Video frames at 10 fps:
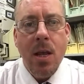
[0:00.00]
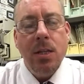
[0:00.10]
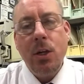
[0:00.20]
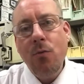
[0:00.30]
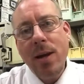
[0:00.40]

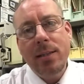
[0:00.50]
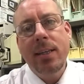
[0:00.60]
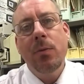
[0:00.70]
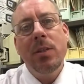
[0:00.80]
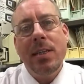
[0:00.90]
So
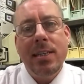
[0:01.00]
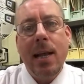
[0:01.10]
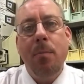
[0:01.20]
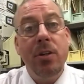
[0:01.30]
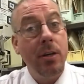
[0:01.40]
Ratesetter was
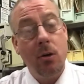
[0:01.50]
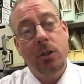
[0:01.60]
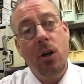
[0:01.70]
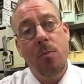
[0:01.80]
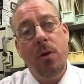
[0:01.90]
established in
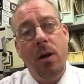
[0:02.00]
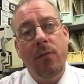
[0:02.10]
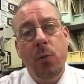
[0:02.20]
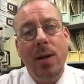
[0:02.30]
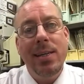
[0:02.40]
October
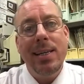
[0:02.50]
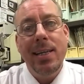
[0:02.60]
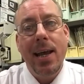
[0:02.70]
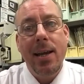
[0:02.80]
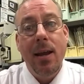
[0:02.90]
of
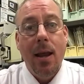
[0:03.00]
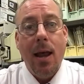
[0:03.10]
2010